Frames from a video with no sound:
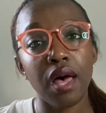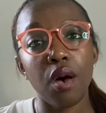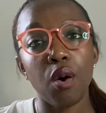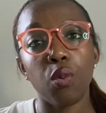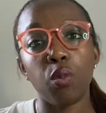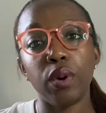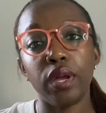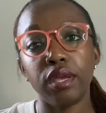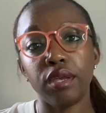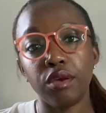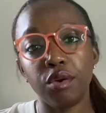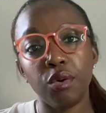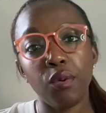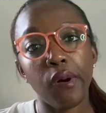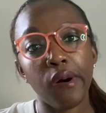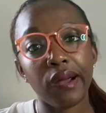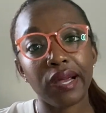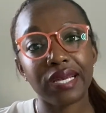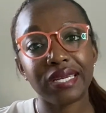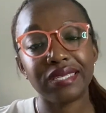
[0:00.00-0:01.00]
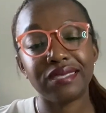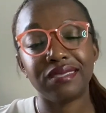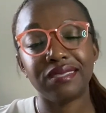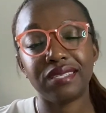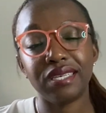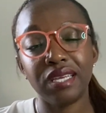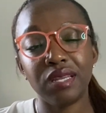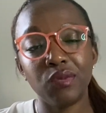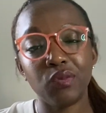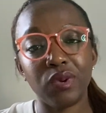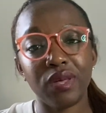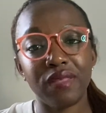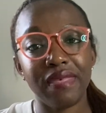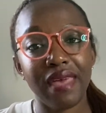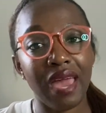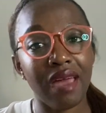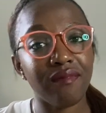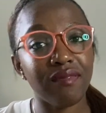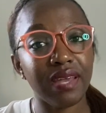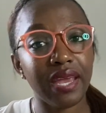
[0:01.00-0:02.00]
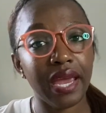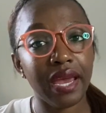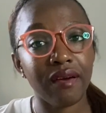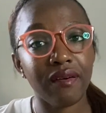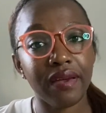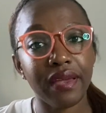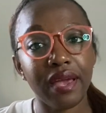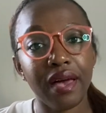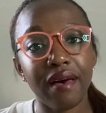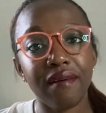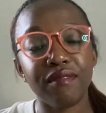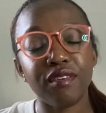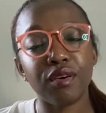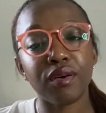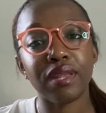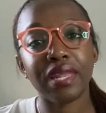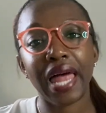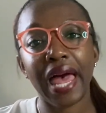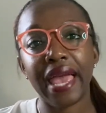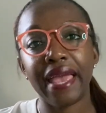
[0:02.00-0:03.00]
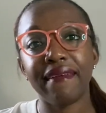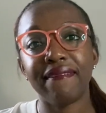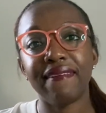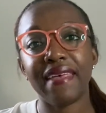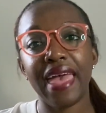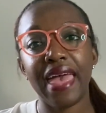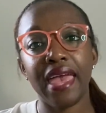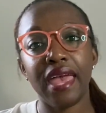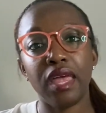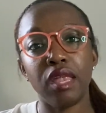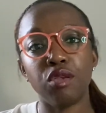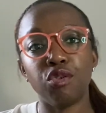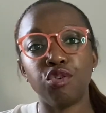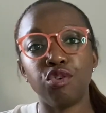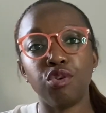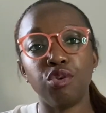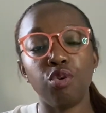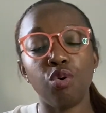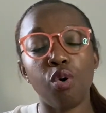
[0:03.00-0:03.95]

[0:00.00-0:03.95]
When you are content with every area of your life and you